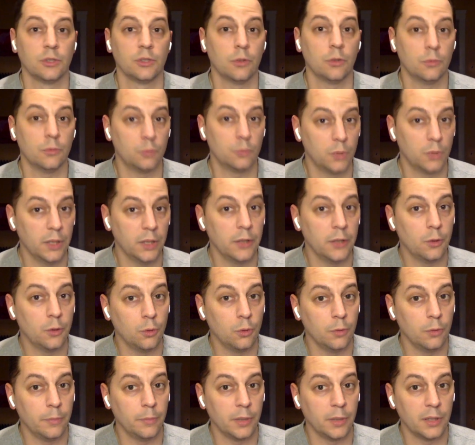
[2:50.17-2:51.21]
So, really
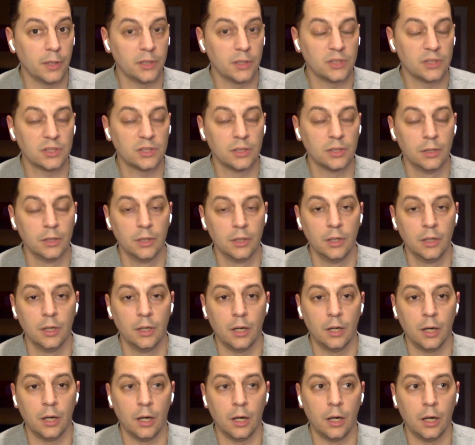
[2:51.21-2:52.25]
cool books,
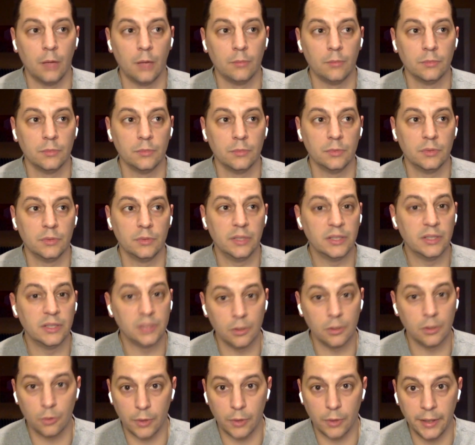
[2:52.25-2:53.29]

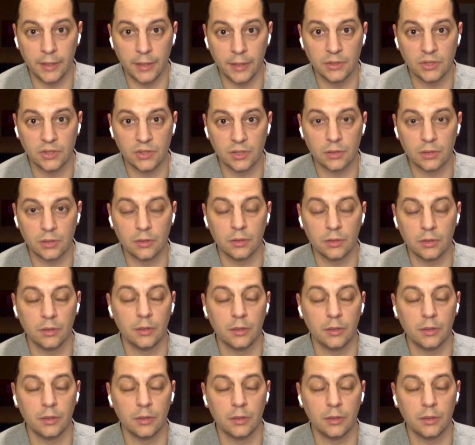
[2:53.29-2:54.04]
decent grades.